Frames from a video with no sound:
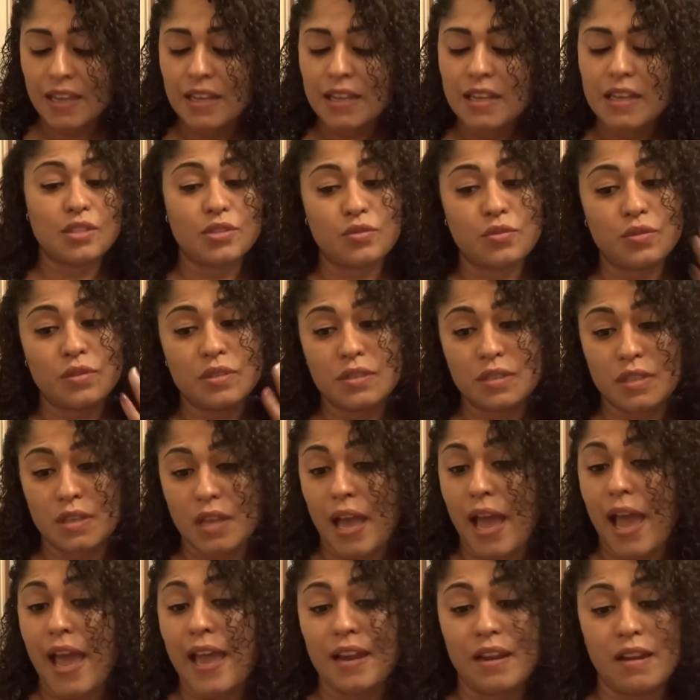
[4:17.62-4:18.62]
This was,
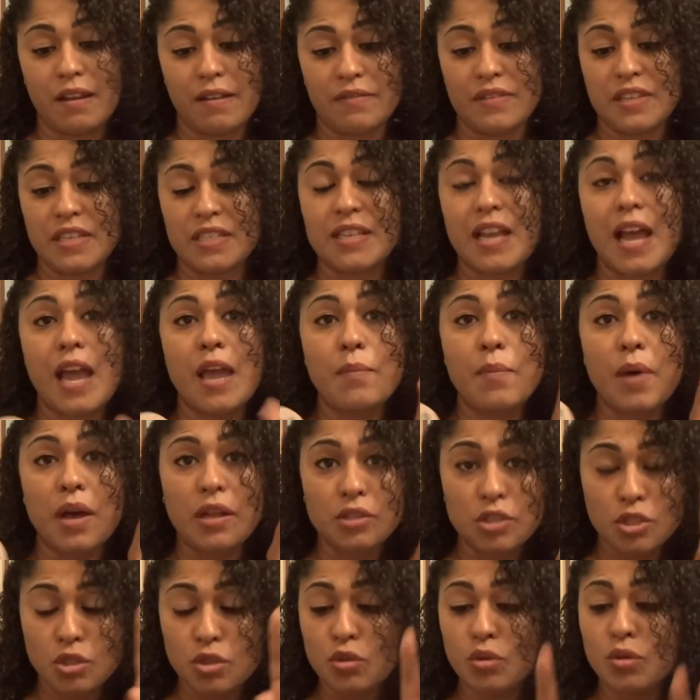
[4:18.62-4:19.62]
I love this. I bought
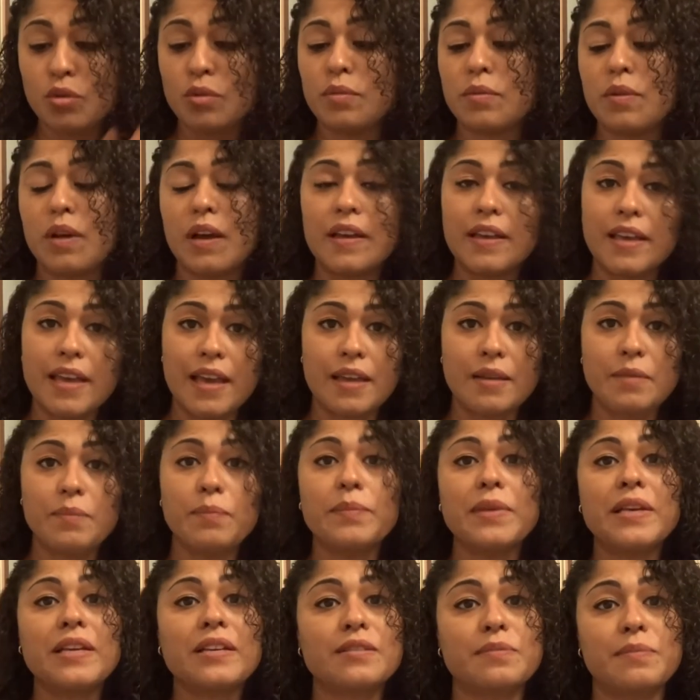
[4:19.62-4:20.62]
two again
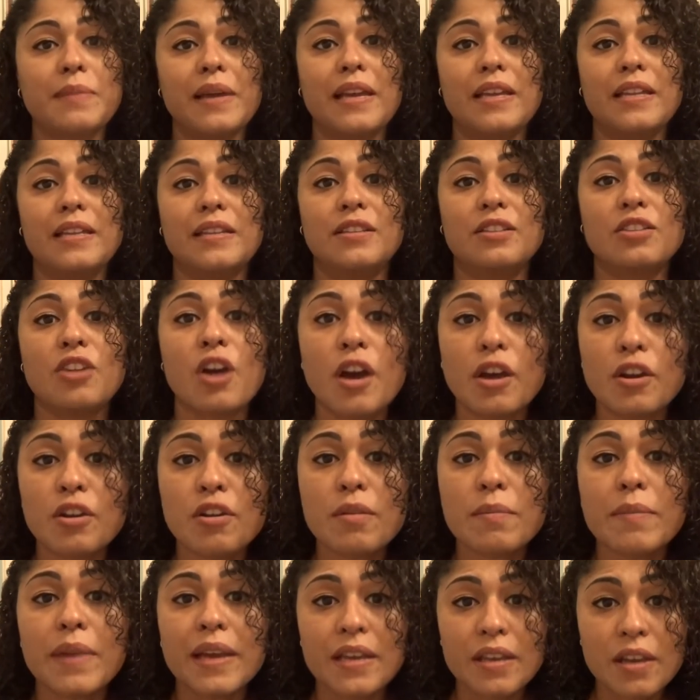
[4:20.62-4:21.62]
because my
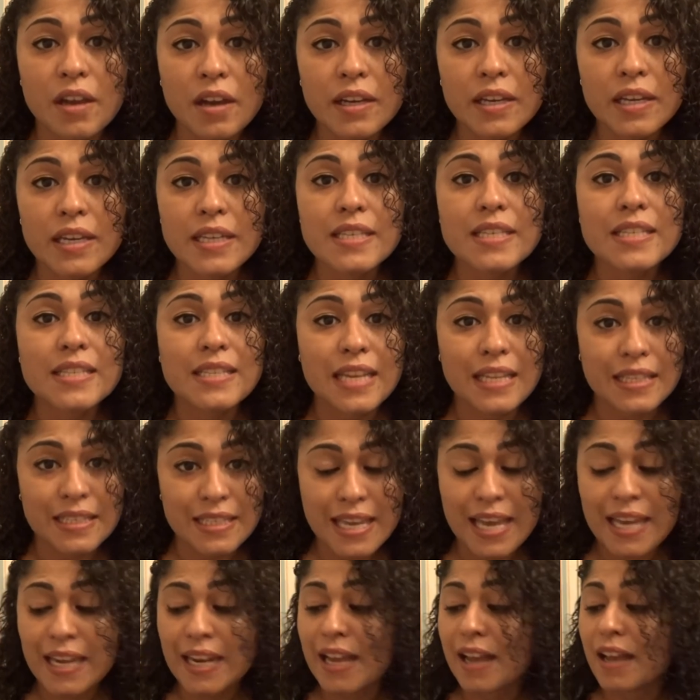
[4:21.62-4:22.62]
daughter, my youngest,
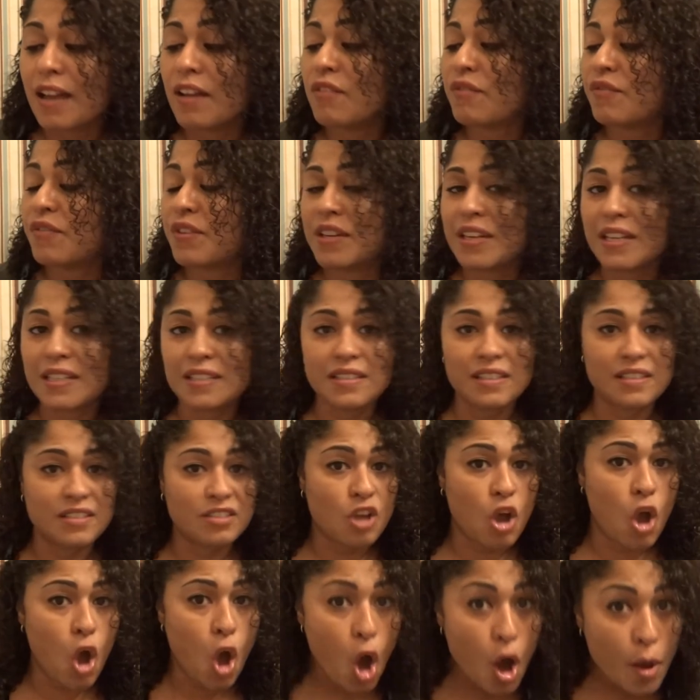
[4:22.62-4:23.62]
Tatiana,
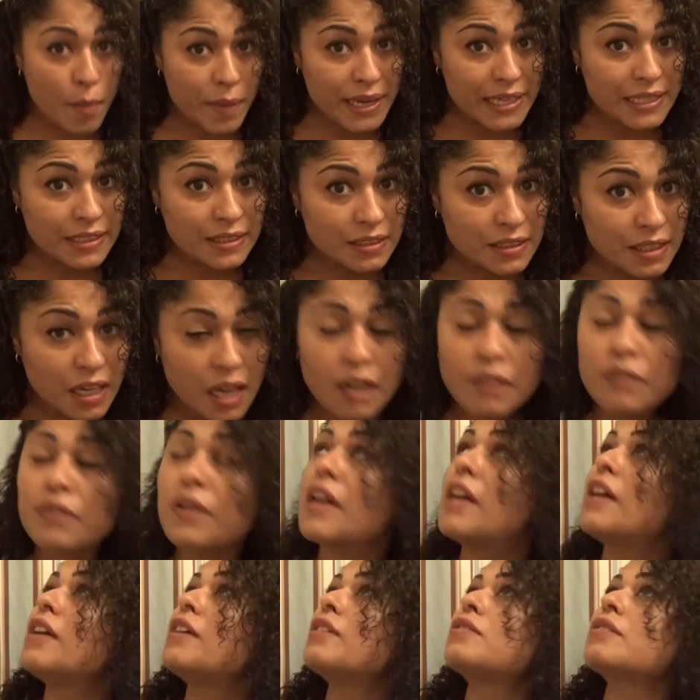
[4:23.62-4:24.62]
Vanessa's all my stuff.
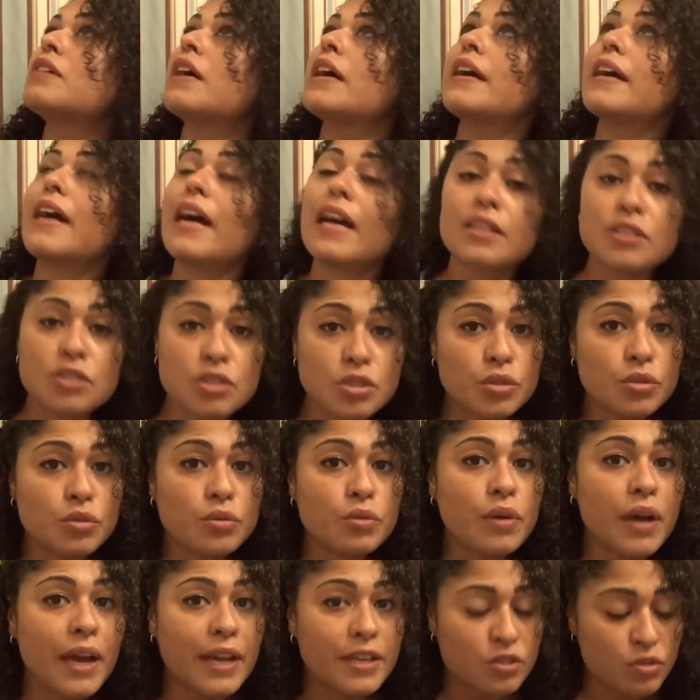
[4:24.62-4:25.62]
So I got
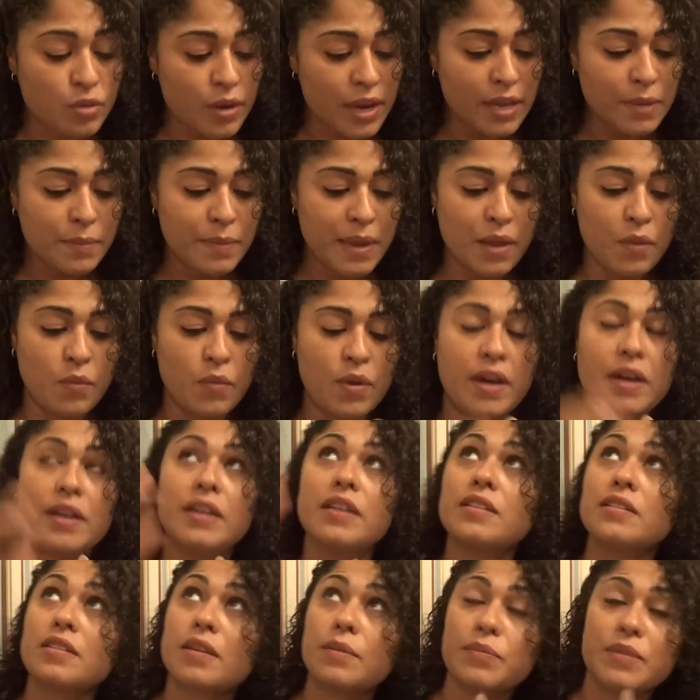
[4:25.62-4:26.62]
two. I tried my one.
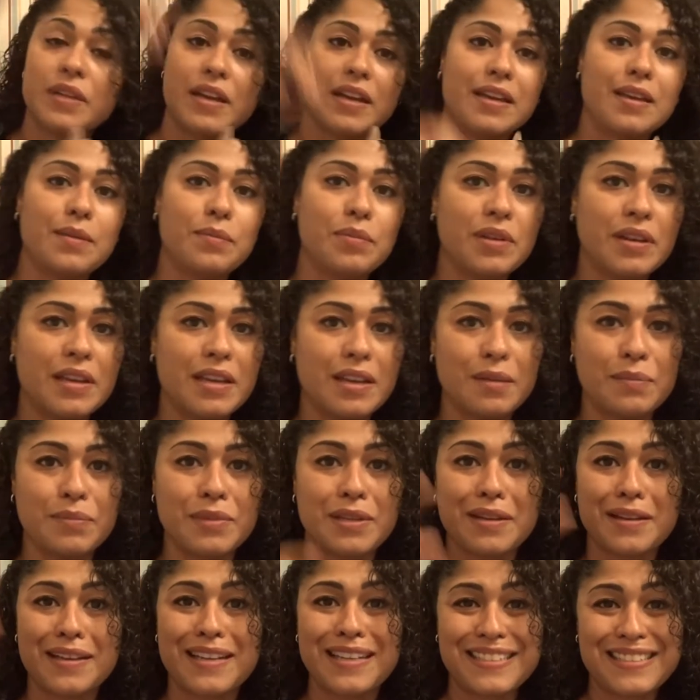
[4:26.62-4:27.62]
It's up there. I keep looking up
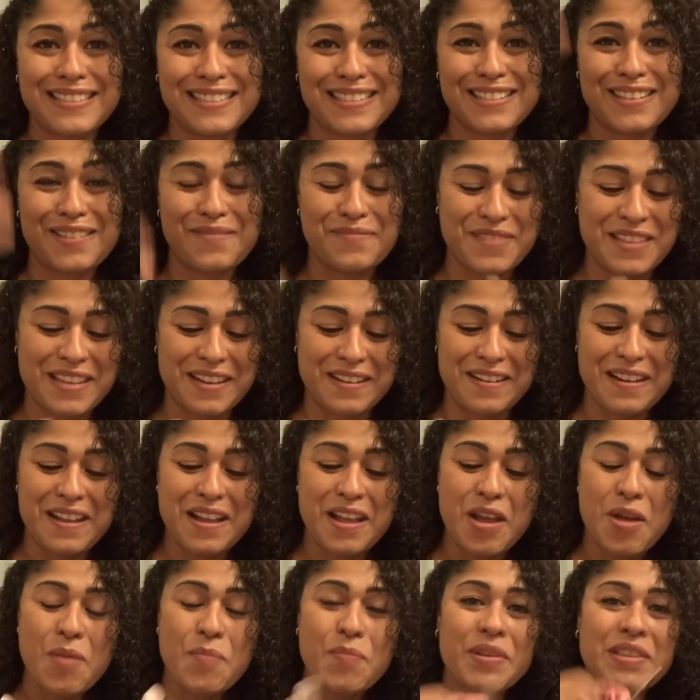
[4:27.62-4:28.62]
there because it's up there,
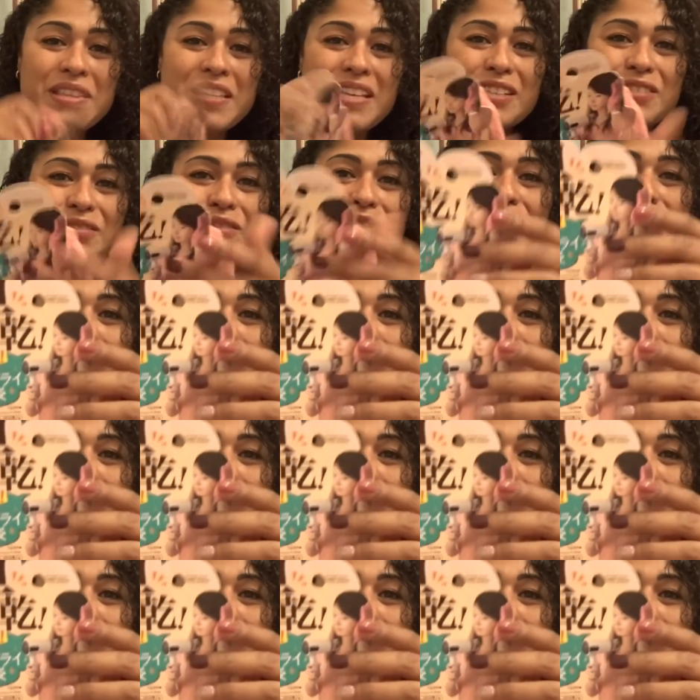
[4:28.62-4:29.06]
but this one's